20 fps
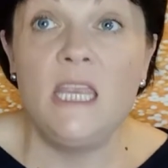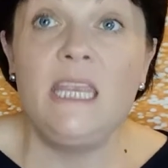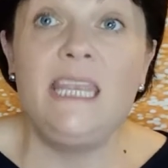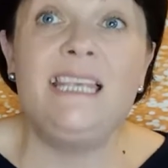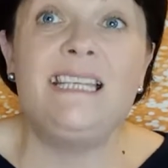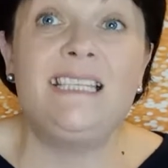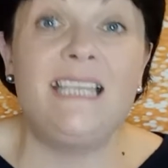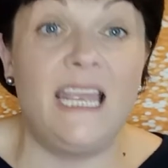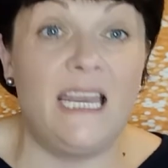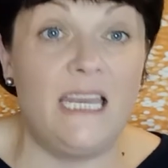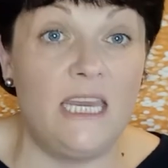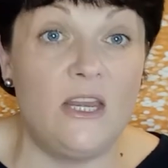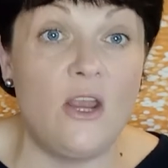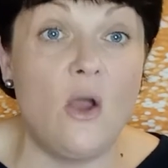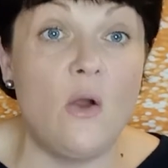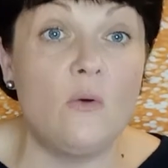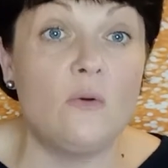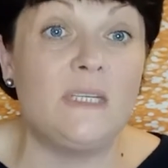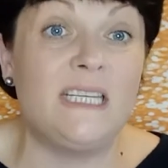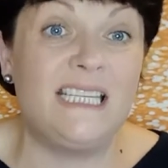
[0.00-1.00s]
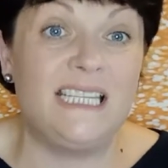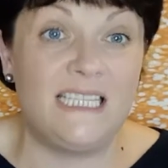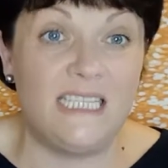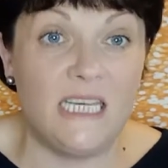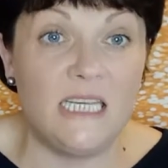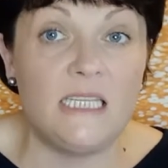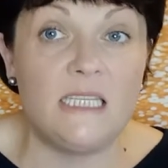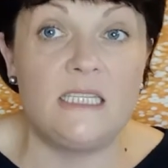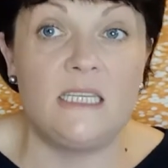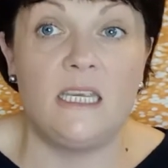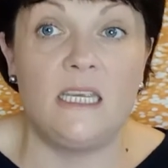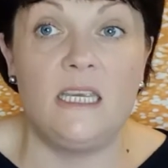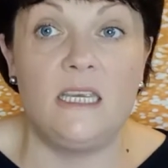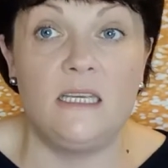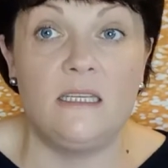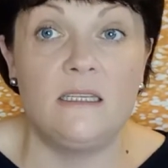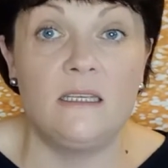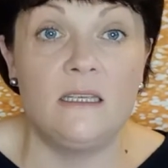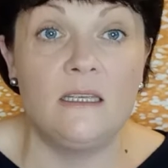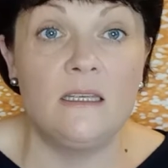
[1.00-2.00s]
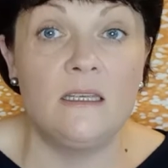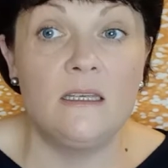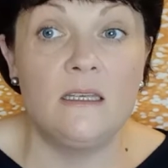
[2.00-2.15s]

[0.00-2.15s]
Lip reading: he's getting old, he's 16.